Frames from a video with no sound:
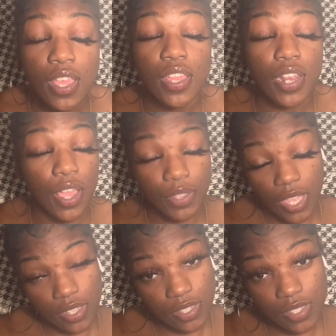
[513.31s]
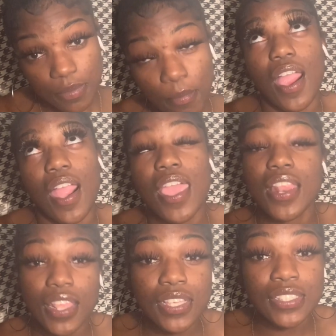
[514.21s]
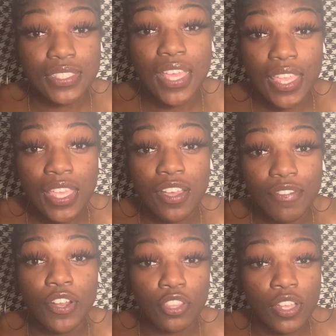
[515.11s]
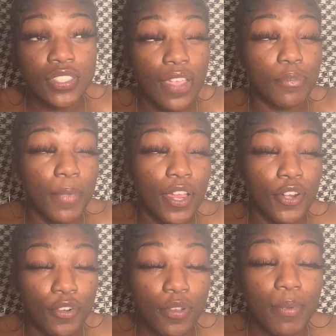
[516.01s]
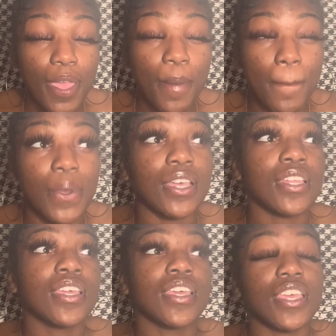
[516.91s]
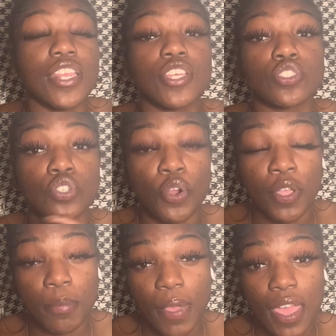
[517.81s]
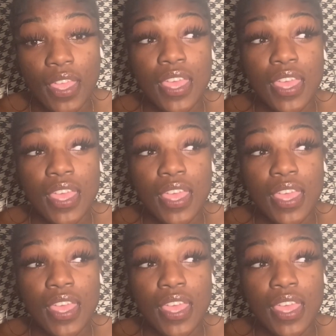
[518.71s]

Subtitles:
Now, yes, it is taking a very long time for my hair to grow back, but it is growing back.